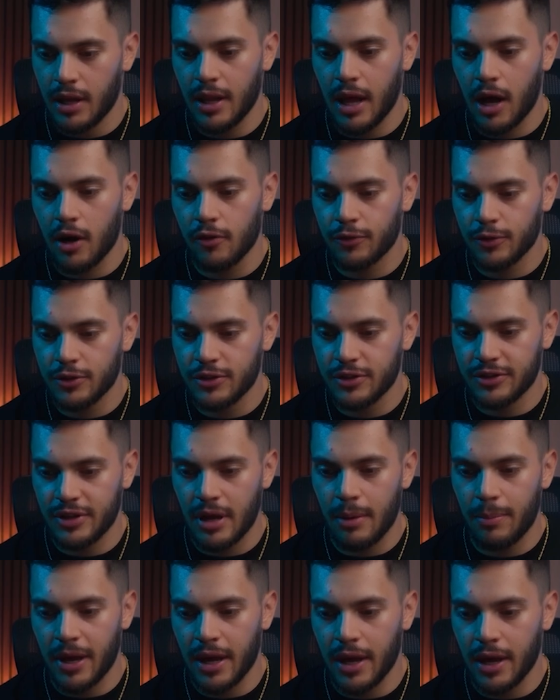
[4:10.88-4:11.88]
And now for
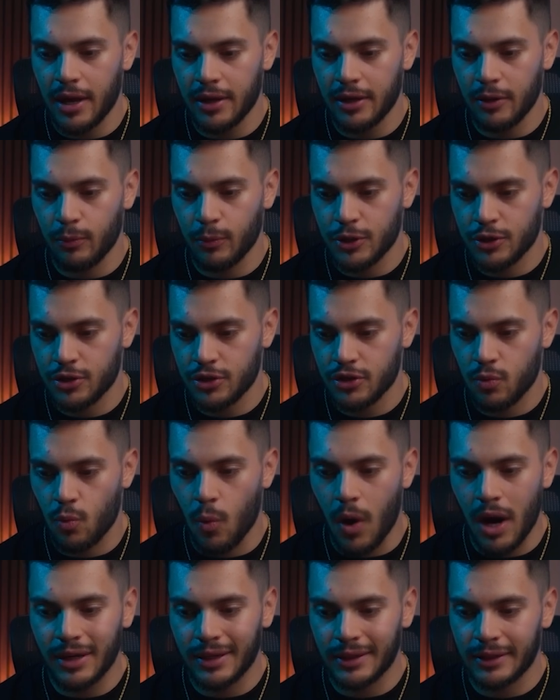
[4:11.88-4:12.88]
step 8, with just
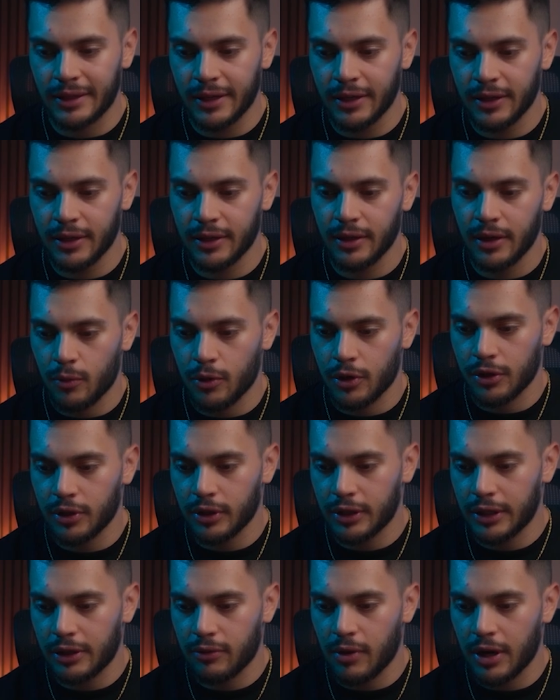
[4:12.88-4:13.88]
one click, we're gonna
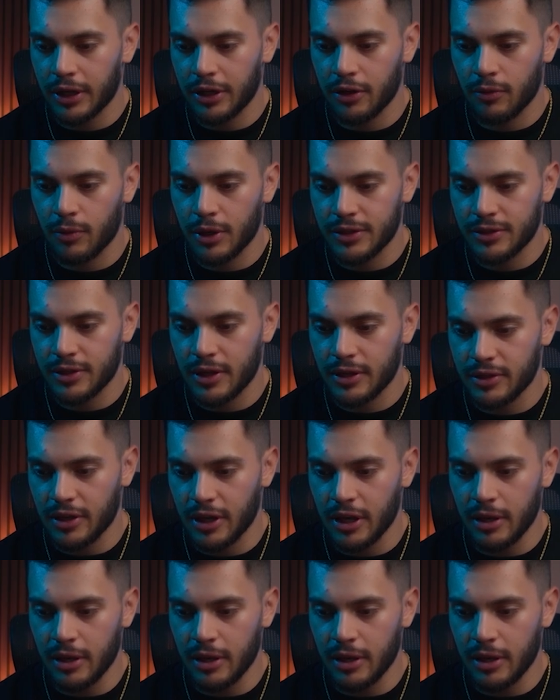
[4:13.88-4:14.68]
click right here where it says